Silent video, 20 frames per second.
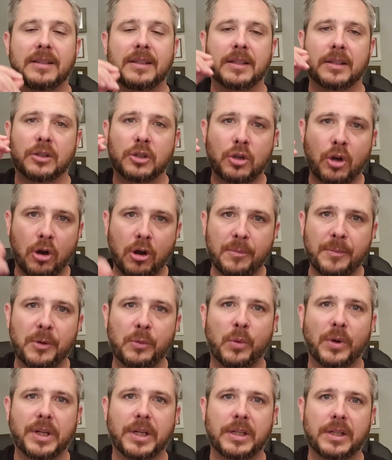
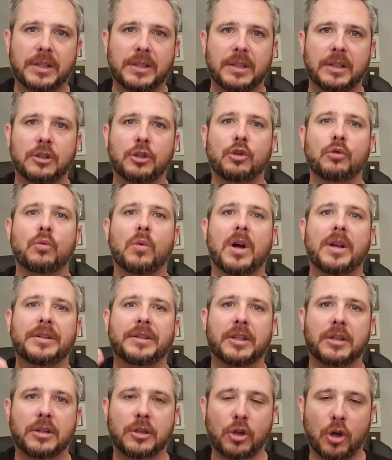determine what it is that you
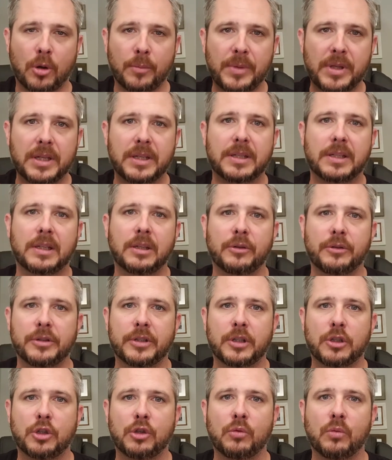want, determine the skills
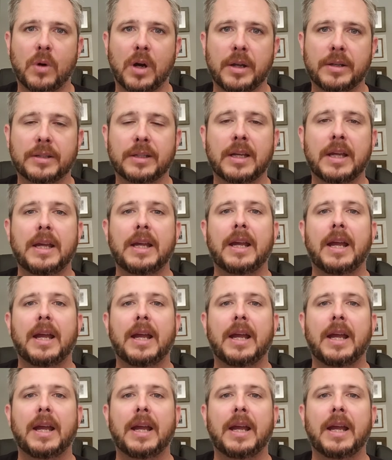that you want,